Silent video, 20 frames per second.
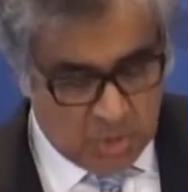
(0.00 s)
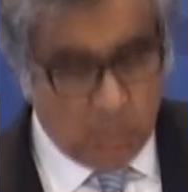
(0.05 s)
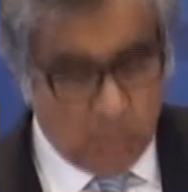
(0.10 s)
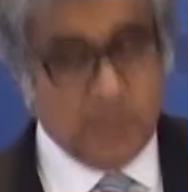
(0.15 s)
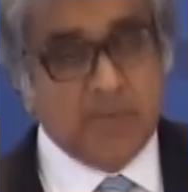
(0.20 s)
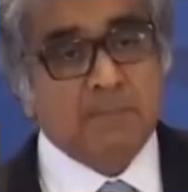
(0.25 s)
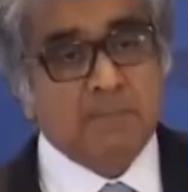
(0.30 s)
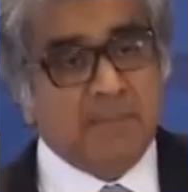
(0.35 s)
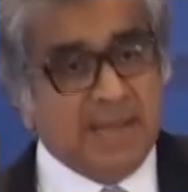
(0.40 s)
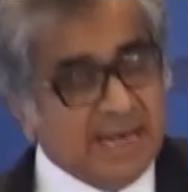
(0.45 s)

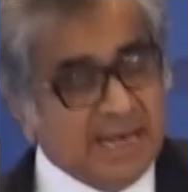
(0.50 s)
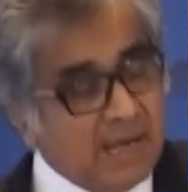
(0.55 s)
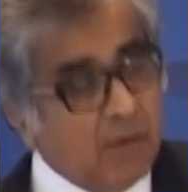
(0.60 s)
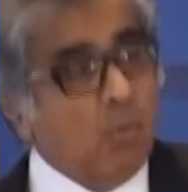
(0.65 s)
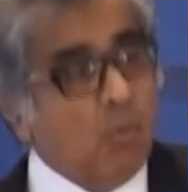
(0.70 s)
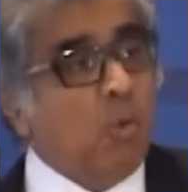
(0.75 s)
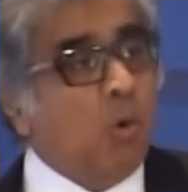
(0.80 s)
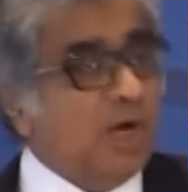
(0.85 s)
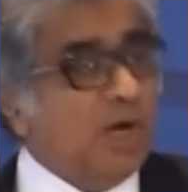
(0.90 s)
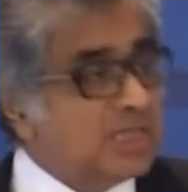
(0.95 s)
When men
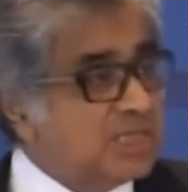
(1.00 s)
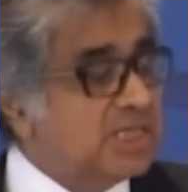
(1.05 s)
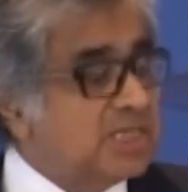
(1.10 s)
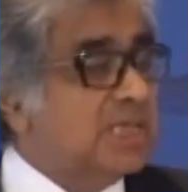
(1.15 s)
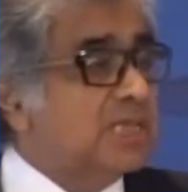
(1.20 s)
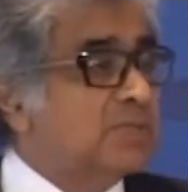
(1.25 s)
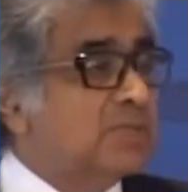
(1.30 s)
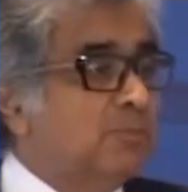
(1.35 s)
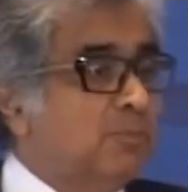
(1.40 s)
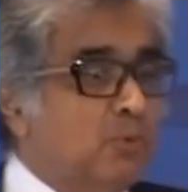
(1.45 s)
have
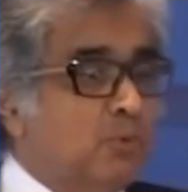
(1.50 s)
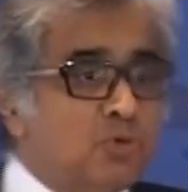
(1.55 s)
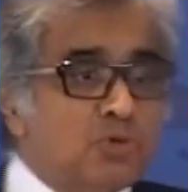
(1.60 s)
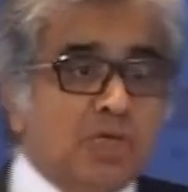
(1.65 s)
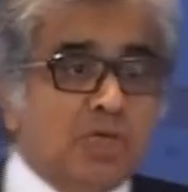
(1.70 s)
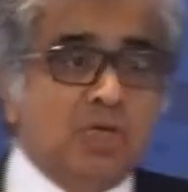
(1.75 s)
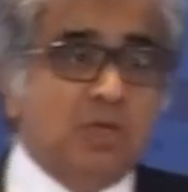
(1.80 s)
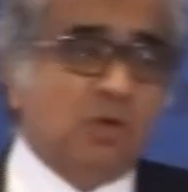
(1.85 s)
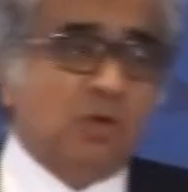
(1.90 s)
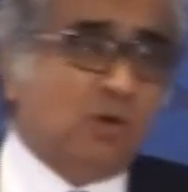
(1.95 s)
voices,
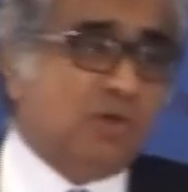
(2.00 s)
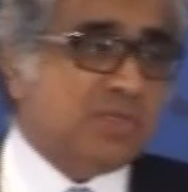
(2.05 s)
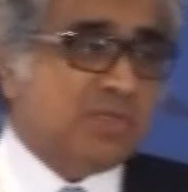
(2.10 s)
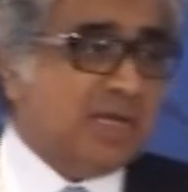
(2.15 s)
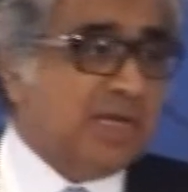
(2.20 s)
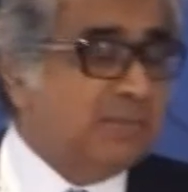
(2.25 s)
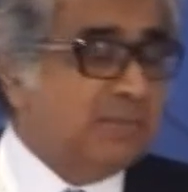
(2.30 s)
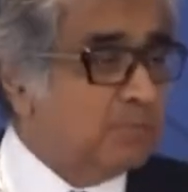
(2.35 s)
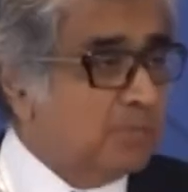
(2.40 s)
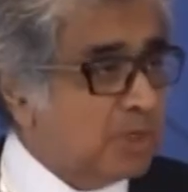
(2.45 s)
brutal laws
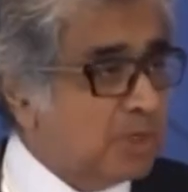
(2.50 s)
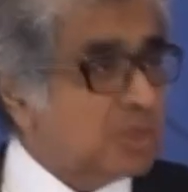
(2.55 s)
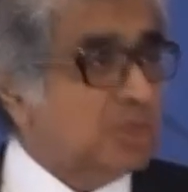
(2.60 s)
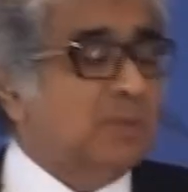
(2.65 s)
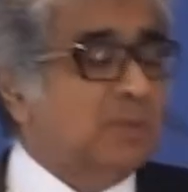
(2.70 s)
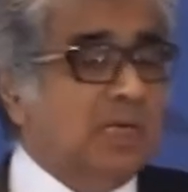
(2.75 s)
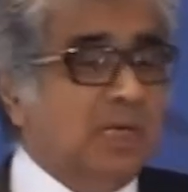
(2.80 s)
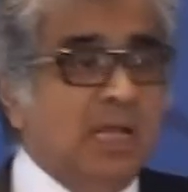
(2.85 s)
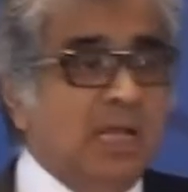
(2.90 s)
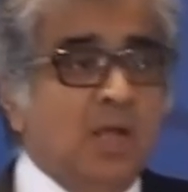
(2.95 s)
are
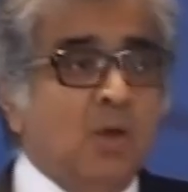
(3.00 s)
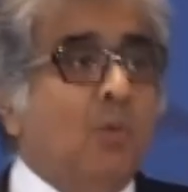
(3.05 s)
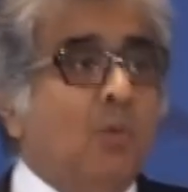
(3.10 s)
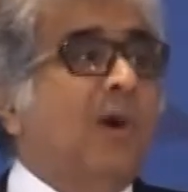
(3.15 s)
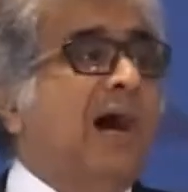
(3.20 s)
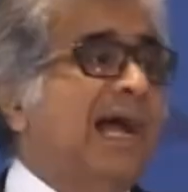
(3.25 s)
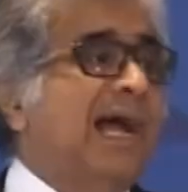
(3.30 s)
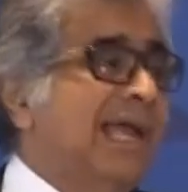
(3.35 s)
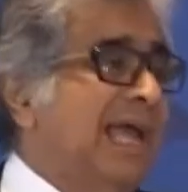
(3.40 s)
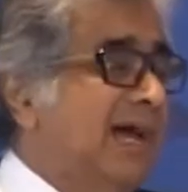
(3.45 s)
impossible.
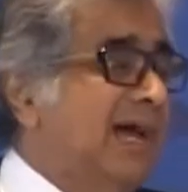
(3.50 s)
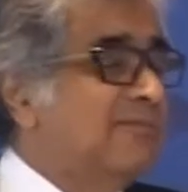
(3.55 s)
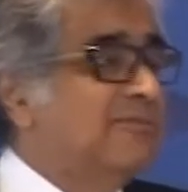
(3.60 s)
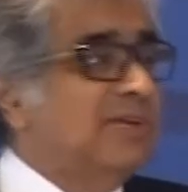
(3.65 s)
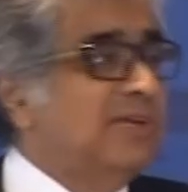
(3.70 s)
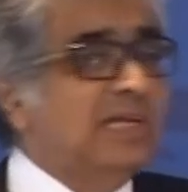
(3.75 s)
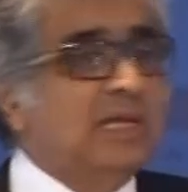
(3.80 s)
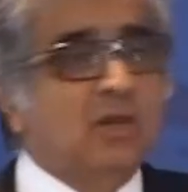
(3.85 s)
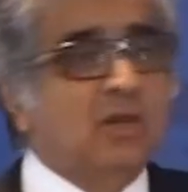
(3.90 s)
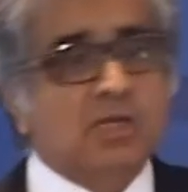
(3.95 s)
Why have
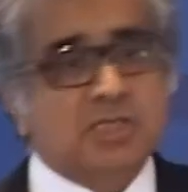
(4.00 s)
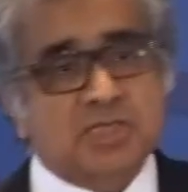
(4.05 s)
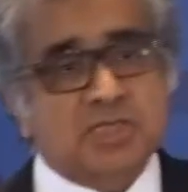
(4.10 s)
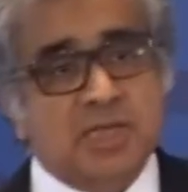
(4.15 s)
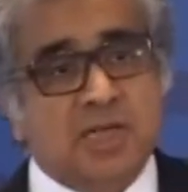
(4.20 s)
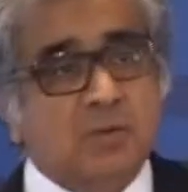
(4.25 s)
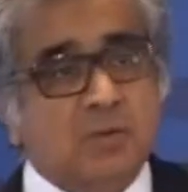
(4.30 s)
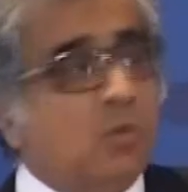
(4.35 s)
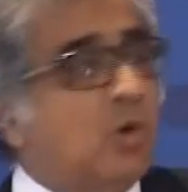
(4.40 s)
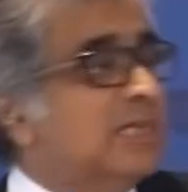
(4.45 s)
we lost
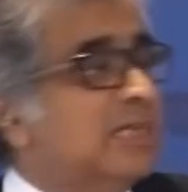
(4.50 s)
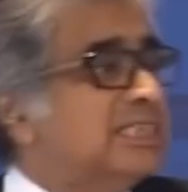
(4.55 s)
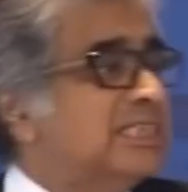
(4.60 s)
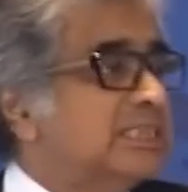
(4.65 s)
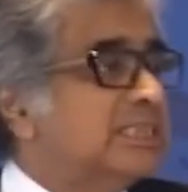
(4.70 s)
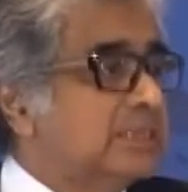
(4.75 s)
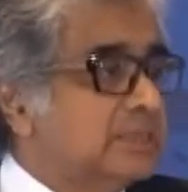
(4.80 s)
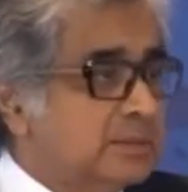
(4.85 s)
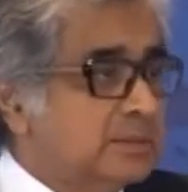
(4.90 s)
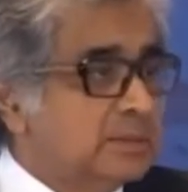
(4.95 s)
our
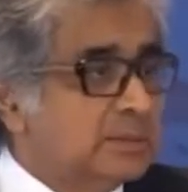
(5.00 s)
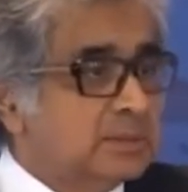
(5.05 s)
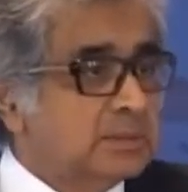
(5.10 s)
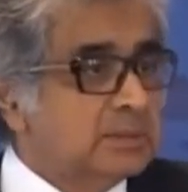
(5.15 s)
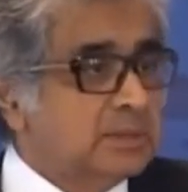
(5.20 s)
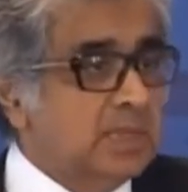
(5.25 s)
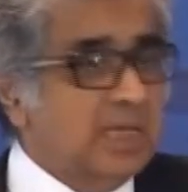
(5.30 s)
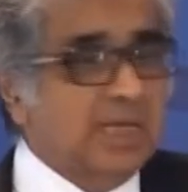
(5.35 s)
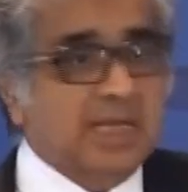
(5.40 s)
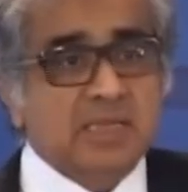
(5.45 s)
voice
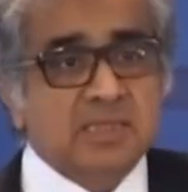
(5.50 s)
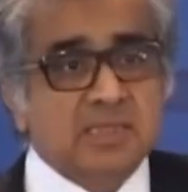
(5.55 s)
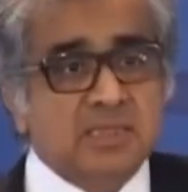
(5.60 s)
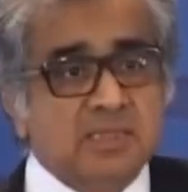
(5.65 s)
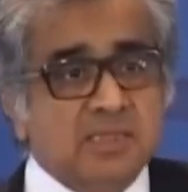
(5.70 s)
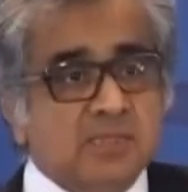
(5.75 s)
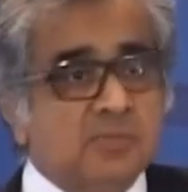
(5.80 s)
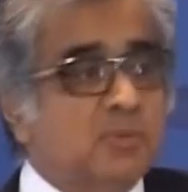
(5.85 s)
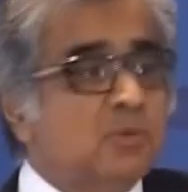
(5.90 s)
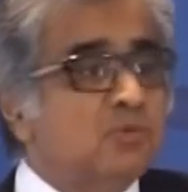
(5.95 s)

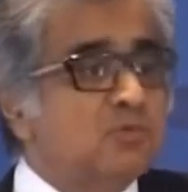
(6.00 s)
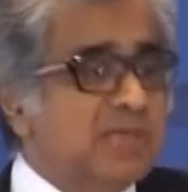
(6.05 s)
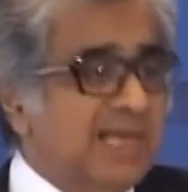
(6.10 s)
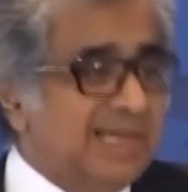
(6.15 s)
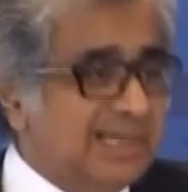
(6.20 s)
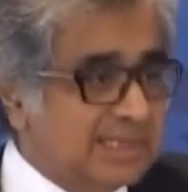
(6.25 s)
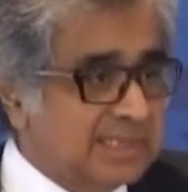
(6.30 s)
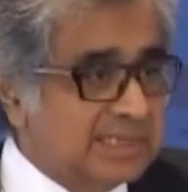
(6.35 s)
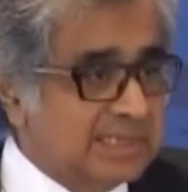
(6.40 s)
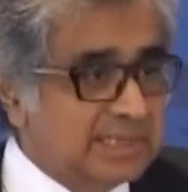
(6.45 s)
against this
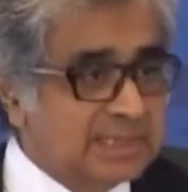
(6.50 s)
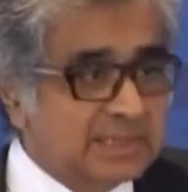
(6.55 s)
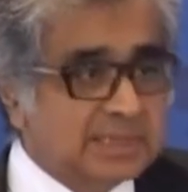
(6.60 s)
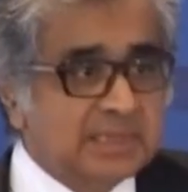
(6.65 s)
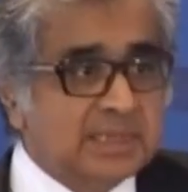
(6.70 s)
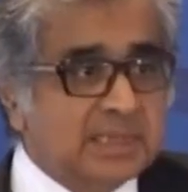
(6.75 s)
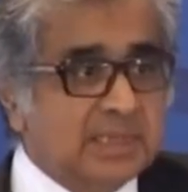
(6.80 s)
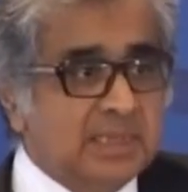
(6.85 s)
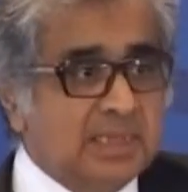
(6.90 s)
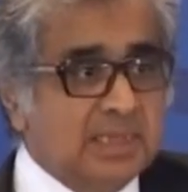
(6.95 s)
brutality?
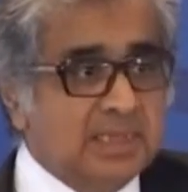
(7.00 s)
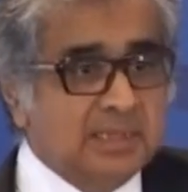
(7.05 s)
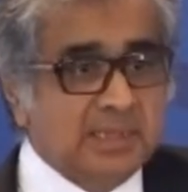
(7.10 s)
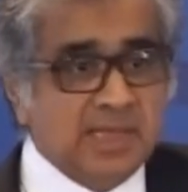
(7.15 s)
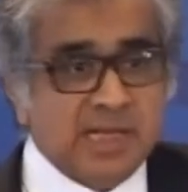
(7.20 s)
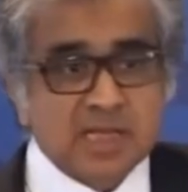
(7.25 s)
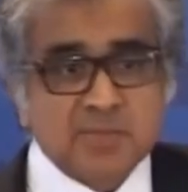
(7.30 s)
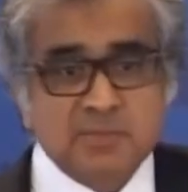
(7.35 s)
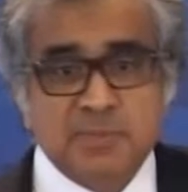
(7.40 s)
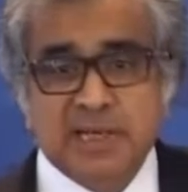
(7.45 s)

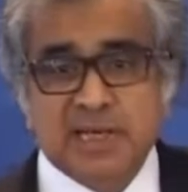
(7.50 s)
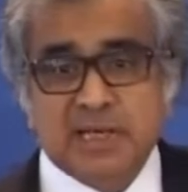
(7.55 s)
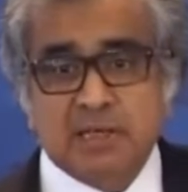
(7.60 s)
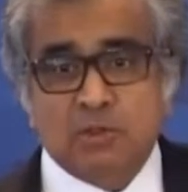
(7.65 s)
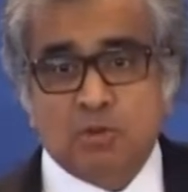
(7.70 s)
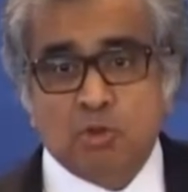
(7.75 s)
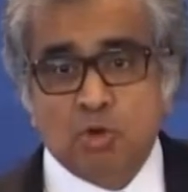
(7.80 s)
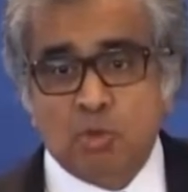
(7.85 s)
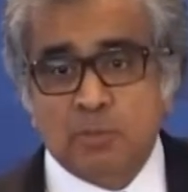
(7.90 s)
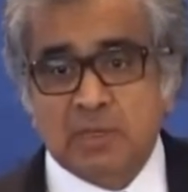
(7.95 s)
There has been a
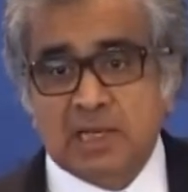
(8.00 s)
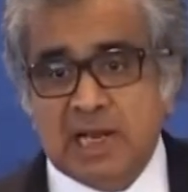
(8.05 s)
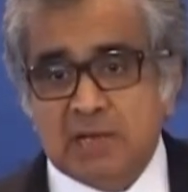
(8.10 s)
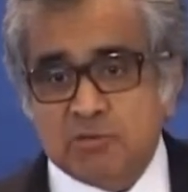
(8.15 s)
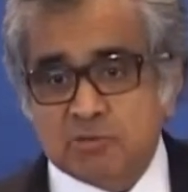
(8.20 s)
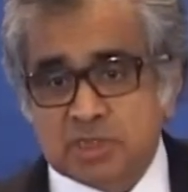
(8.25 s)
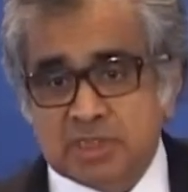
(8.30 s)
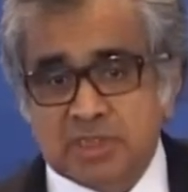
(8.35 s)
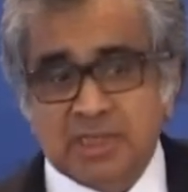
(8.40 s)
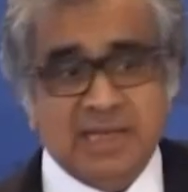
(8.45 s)
global
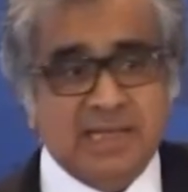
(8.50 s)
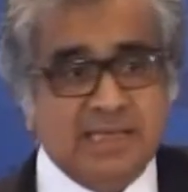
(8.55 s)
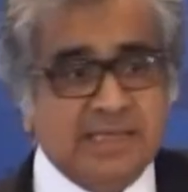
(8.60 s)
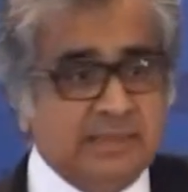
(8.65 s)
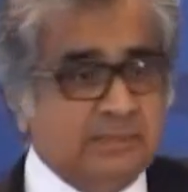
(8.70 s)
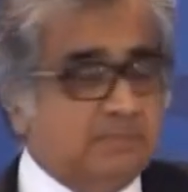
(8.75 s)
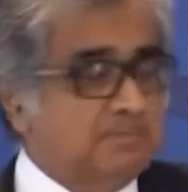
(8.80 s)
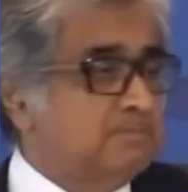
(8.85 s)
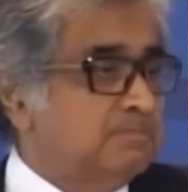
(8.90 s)
outcry.